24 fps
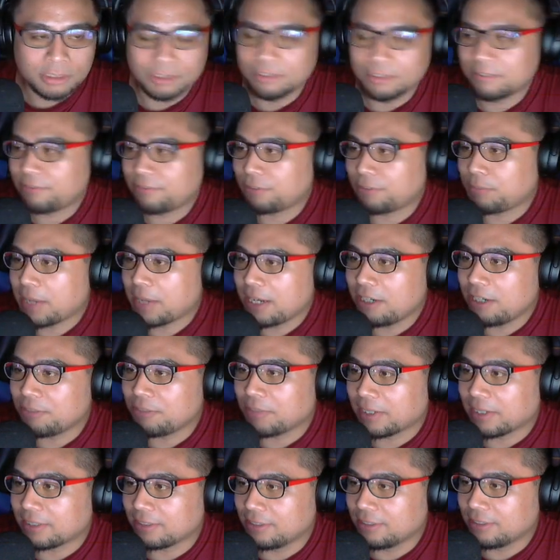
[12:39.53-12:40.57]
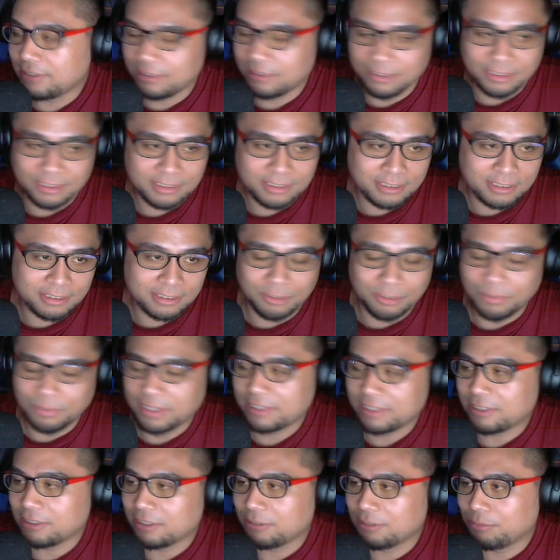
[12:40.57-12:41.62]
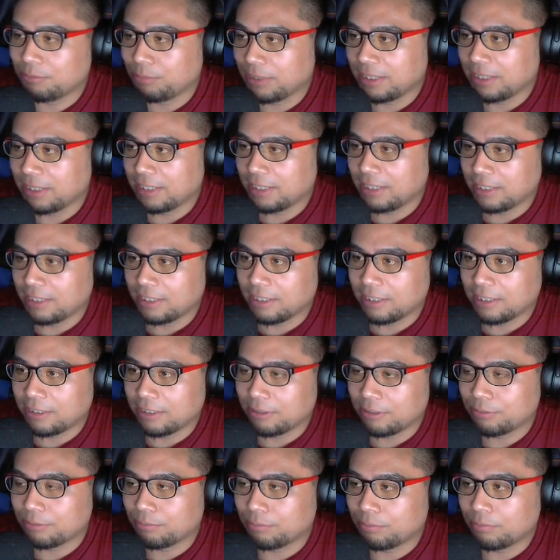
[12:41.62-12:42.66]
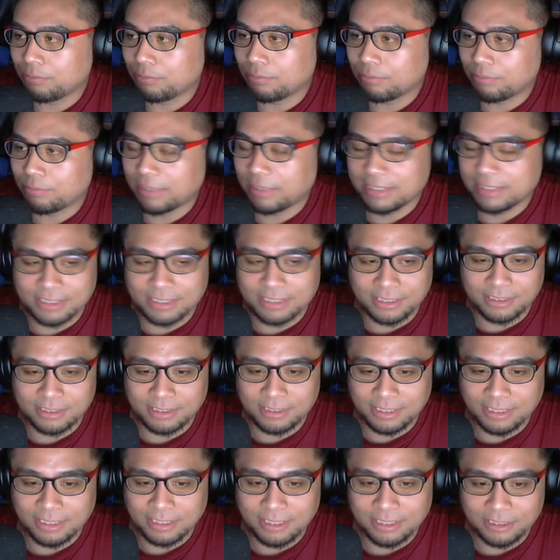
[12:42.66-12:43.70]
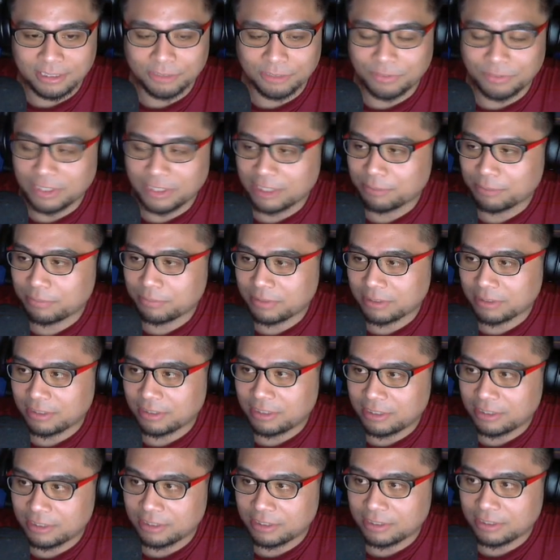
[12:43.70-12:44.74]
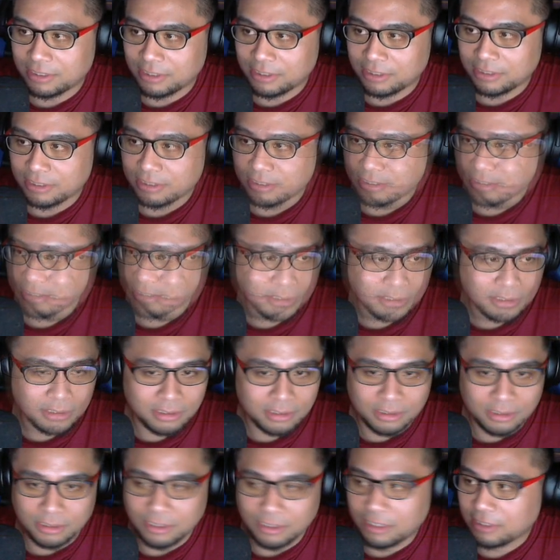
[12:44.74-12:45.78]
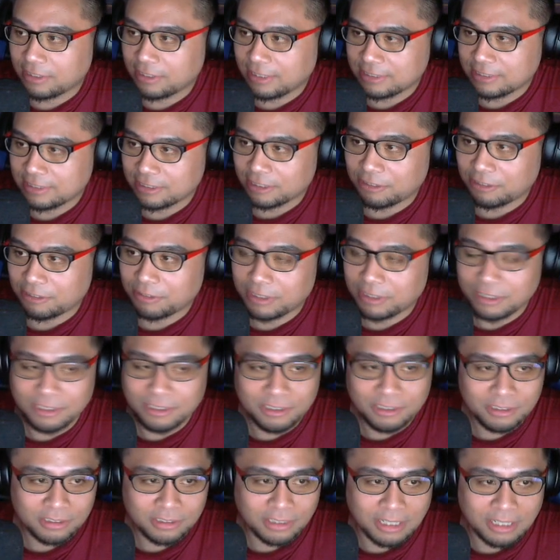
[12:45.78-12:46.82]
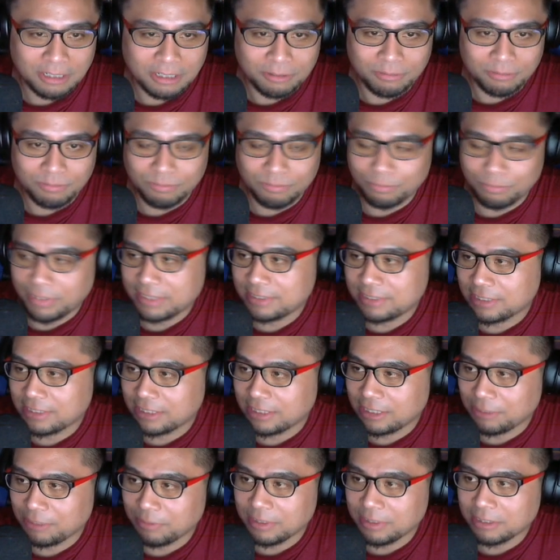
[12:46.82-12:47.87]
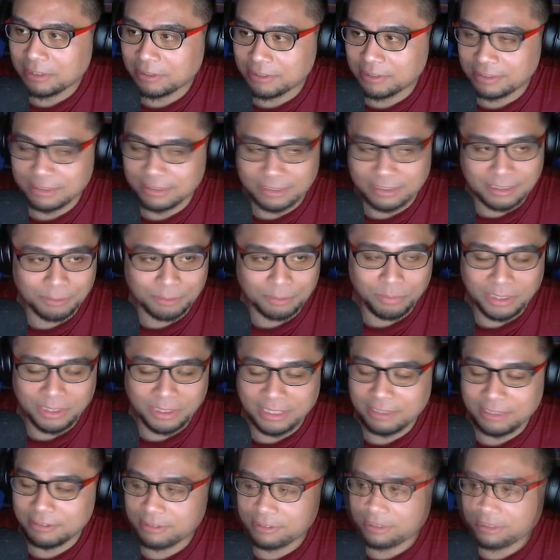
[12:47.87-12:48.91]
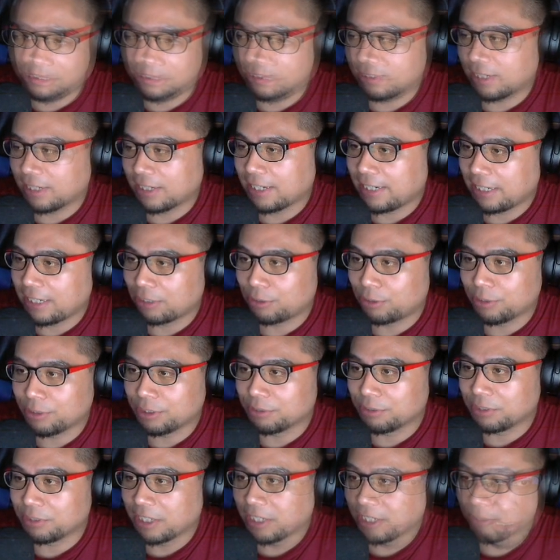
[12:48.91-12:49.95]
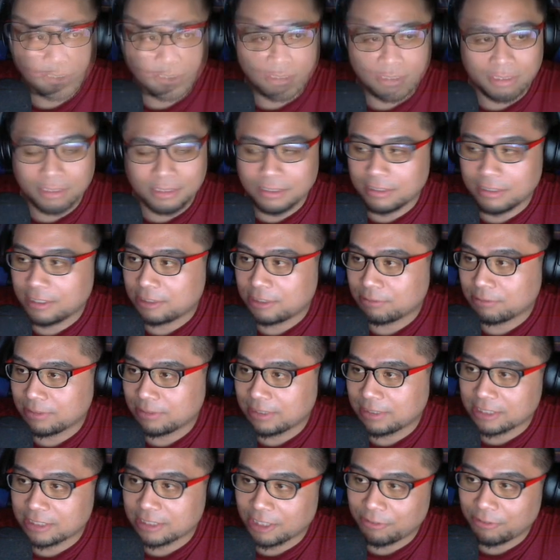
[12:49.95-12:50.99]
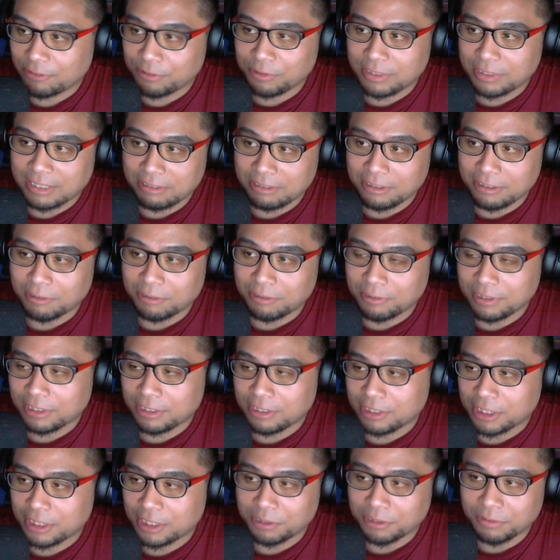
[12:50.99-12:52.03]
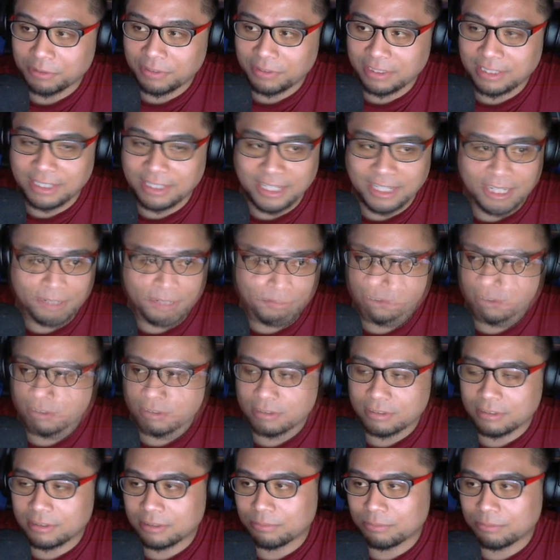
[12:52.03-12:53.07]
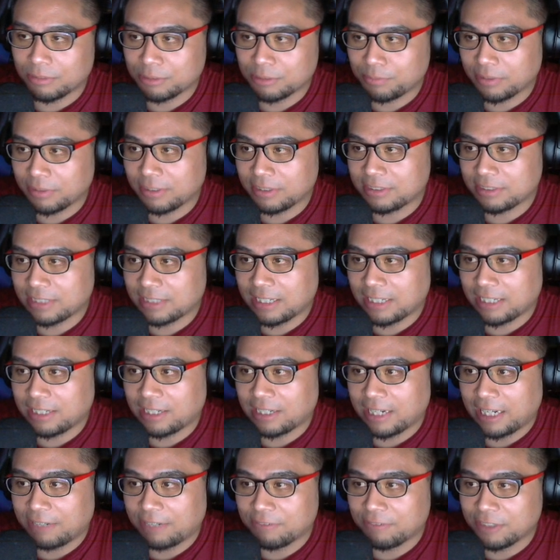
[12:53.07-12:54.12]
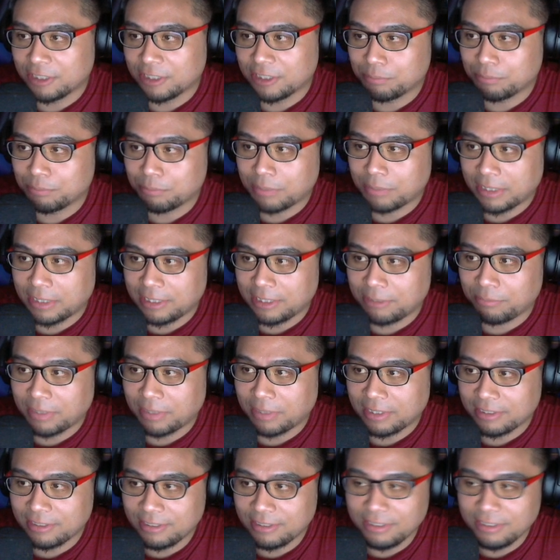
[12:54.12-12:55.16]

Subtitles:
for pattern method, this is the method we basically developed on Honkai Star Rail, and basically we noticed it could be used in any Hoyo game. This was discovered without knowing the code of the game. Most players that have done pattern method